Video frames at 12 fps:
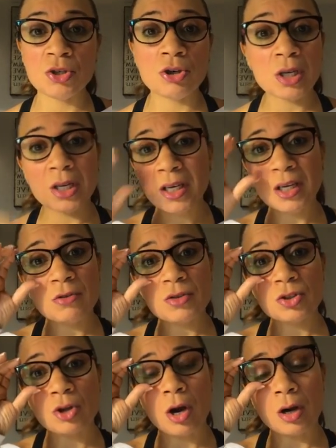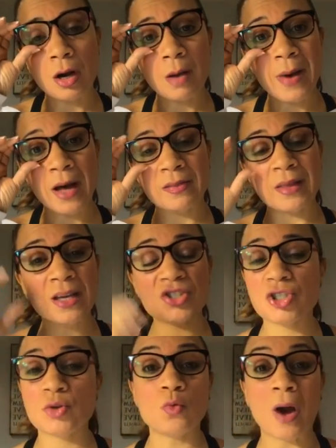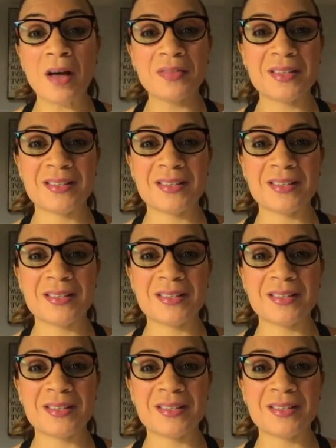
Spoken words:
And you're going to hear us talk about that just throughout